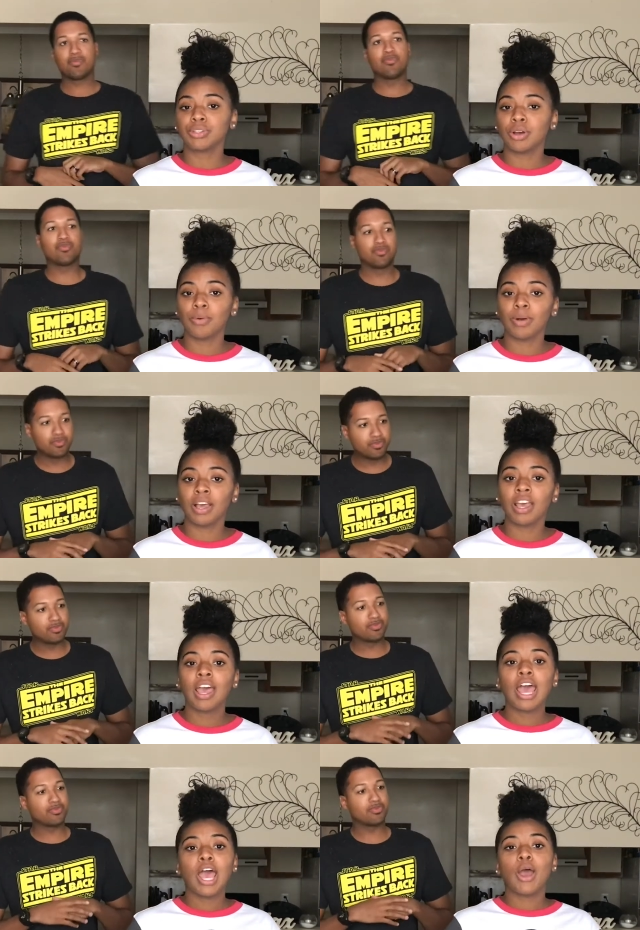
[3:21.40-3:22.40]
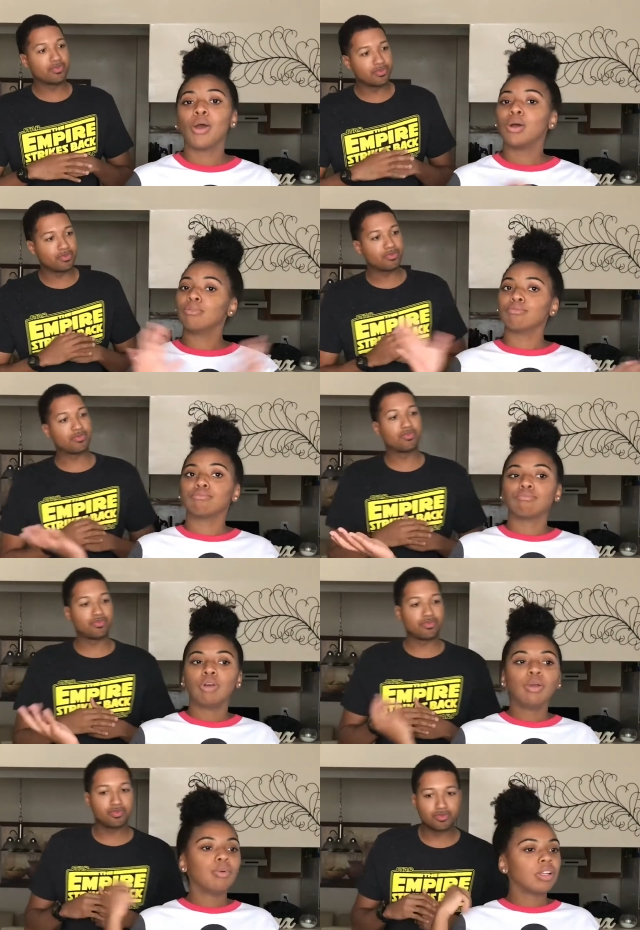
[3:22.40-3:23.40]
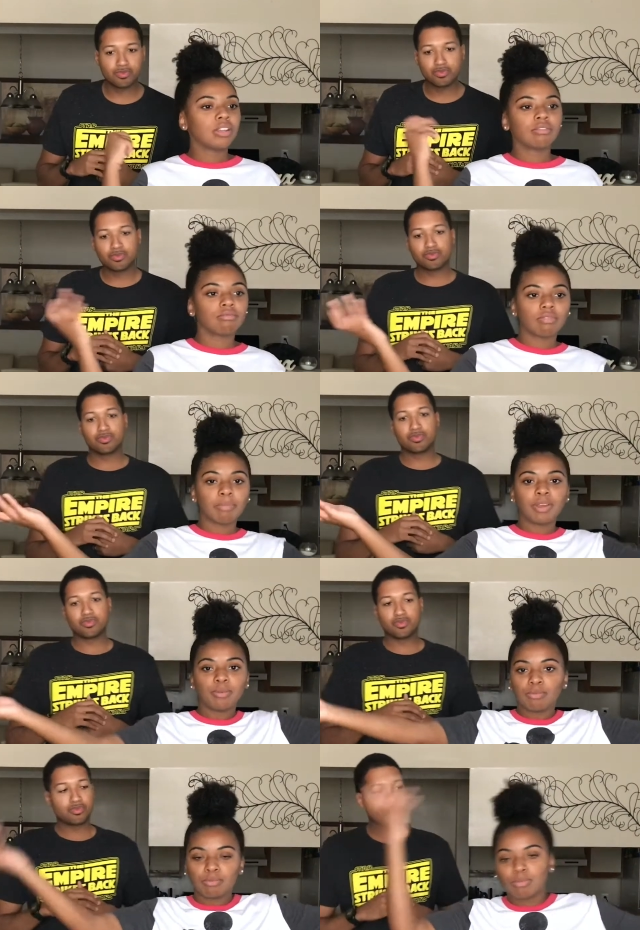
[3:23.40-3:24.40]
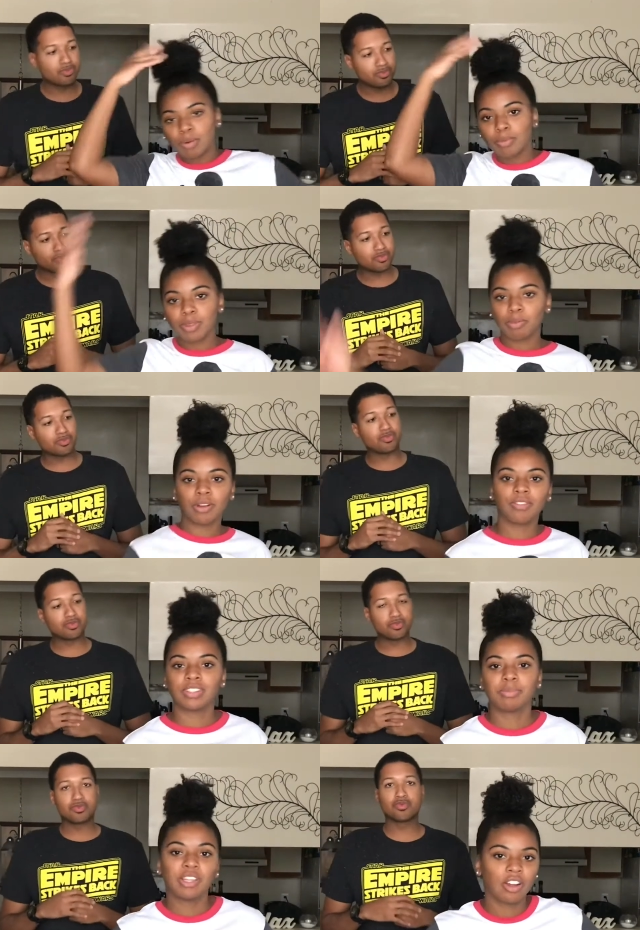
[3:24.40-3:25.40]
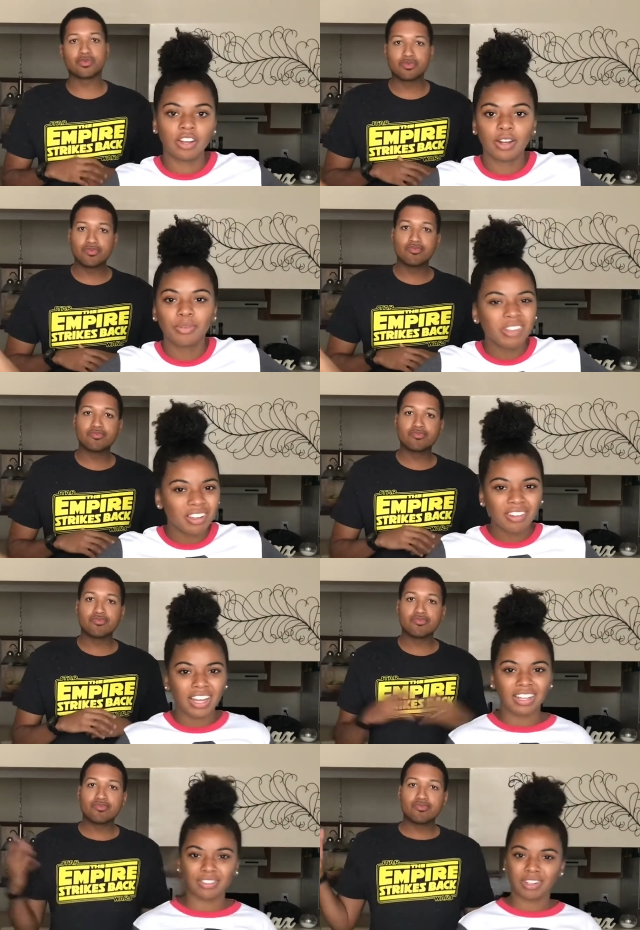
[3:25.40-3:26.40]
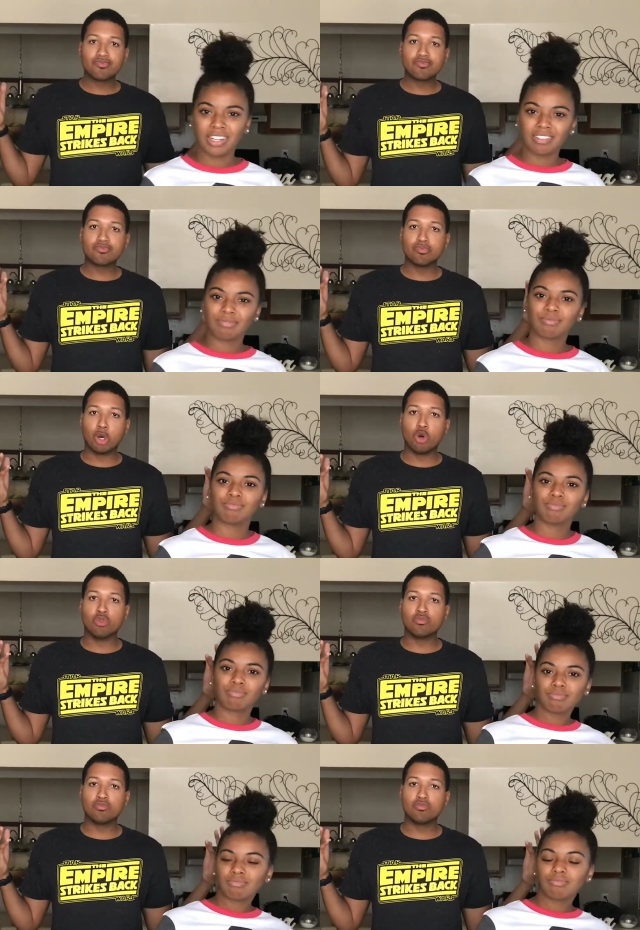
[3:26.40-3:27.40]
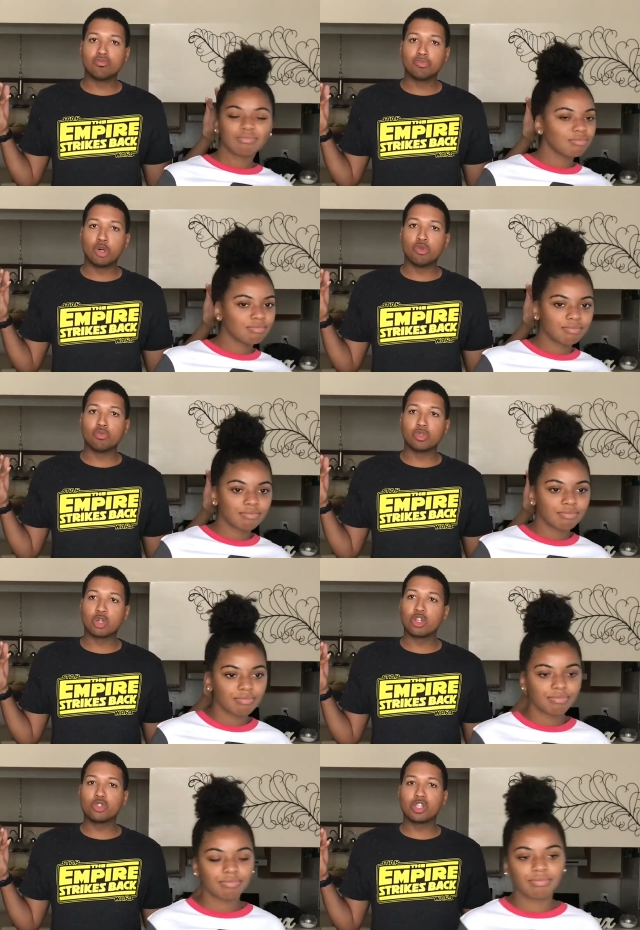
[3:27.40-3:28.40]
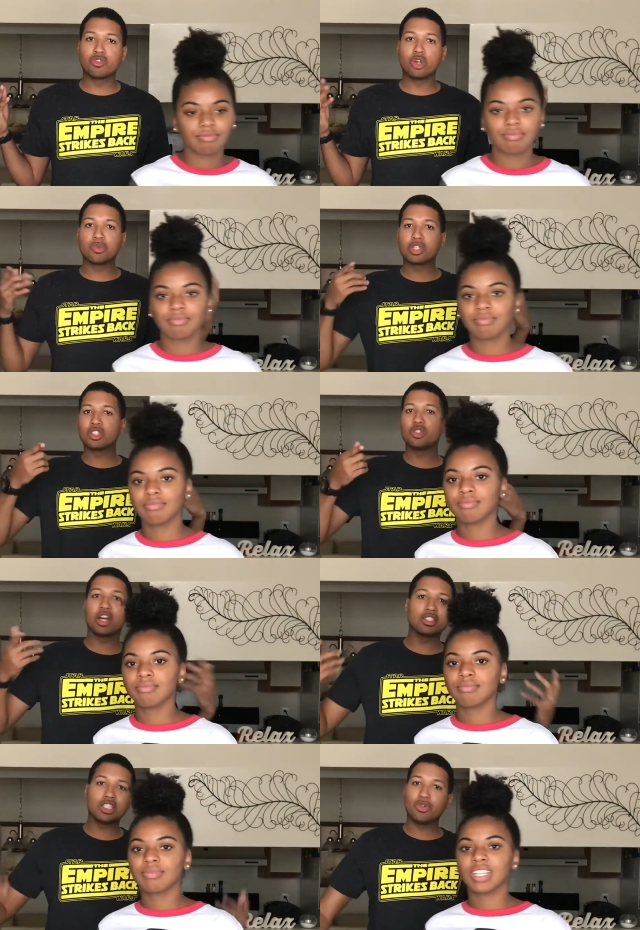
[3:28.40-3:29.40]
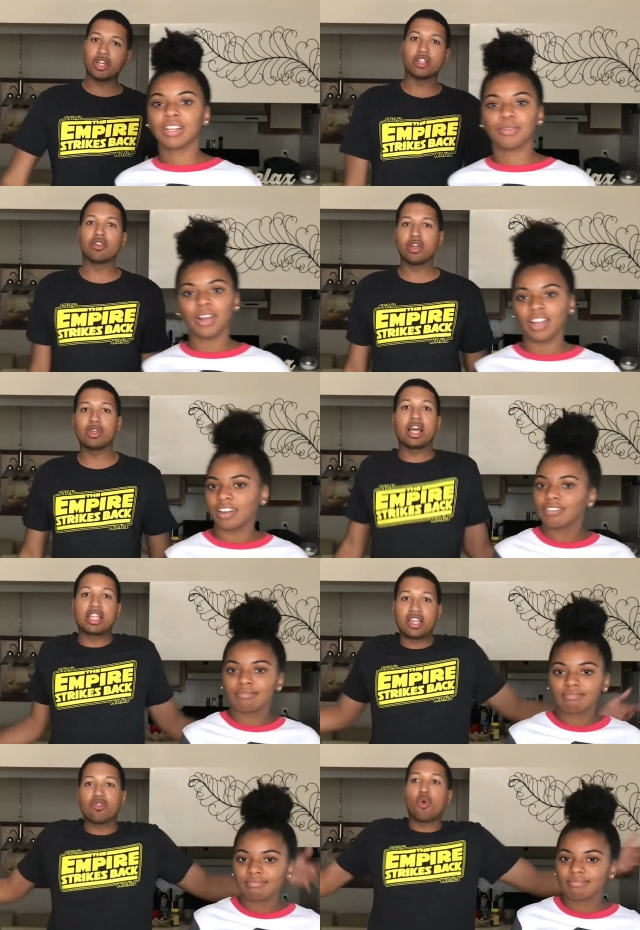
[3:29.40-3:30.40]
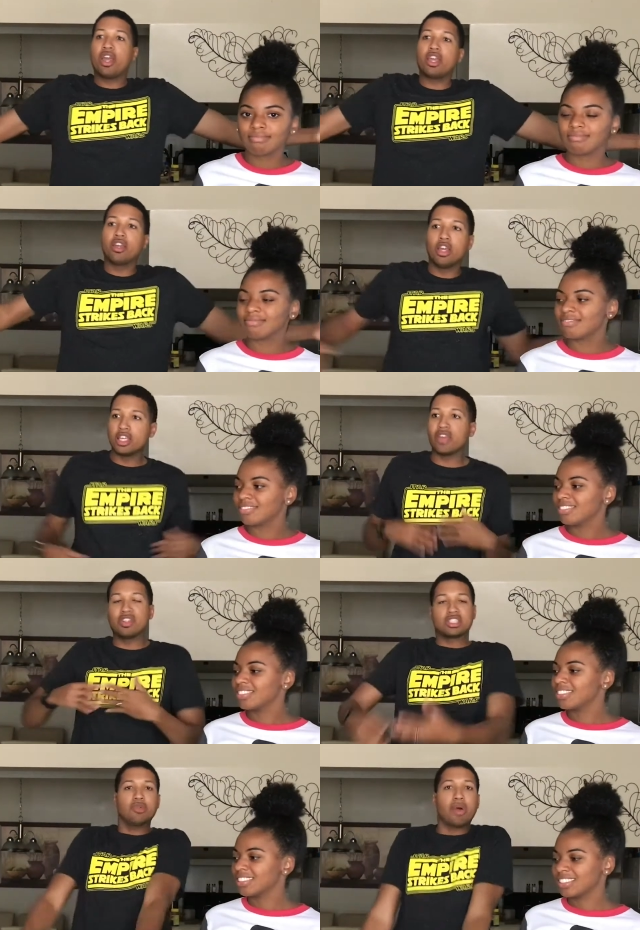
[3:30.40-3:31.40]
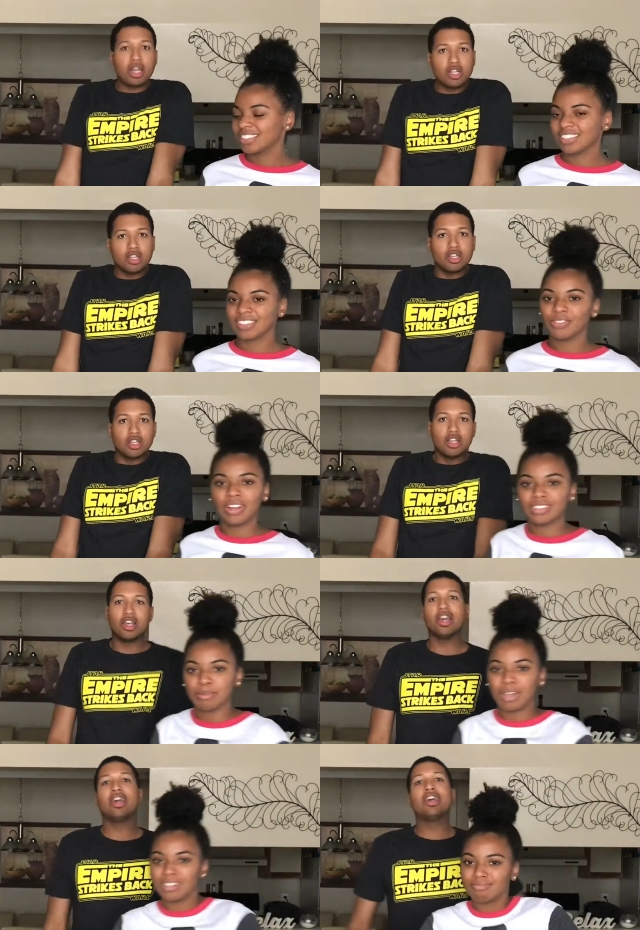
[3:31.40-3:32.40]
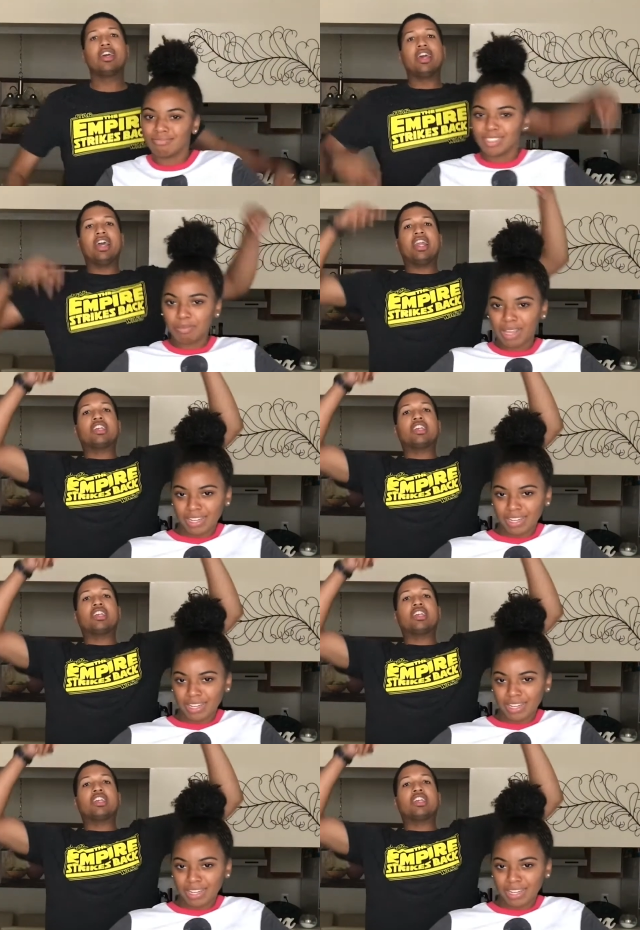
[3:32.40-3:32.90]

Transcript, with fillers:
Speaker 1: you know what we wouldn't. I mean, what would be the point of us being on here without you guys, right?
Speaker 2: Boom. Boom. We can only do giveaways because you guys anyway. Right. You got to give away, give it to somebody.
Speaker 1: Right, somebody. somebody. And